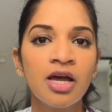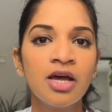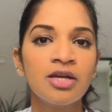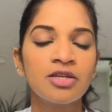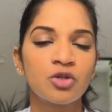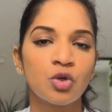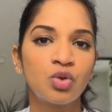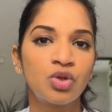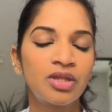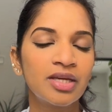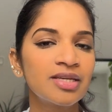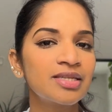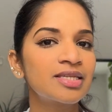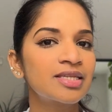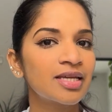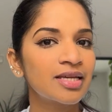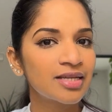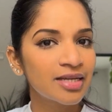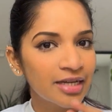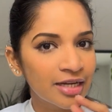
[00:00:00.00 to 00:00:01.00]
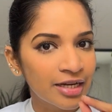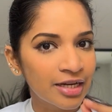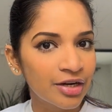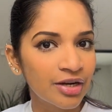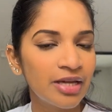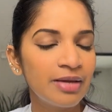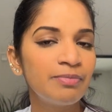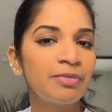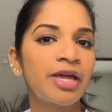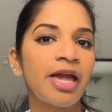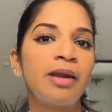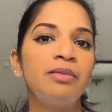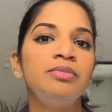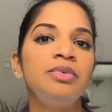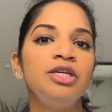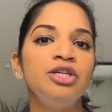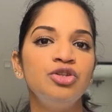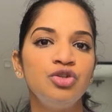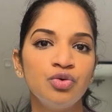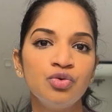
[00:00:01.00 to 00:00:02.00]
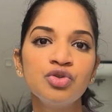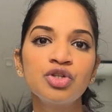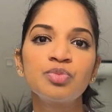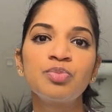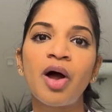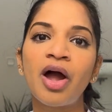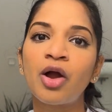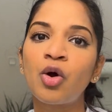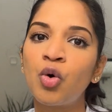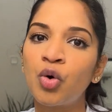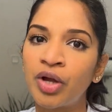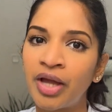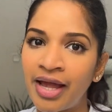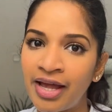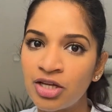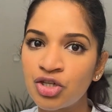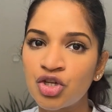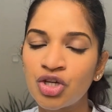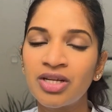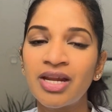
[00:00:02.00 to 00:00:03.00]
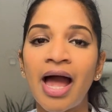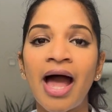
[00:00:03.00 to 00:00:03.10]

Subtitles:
So this cream can be used by Caucasian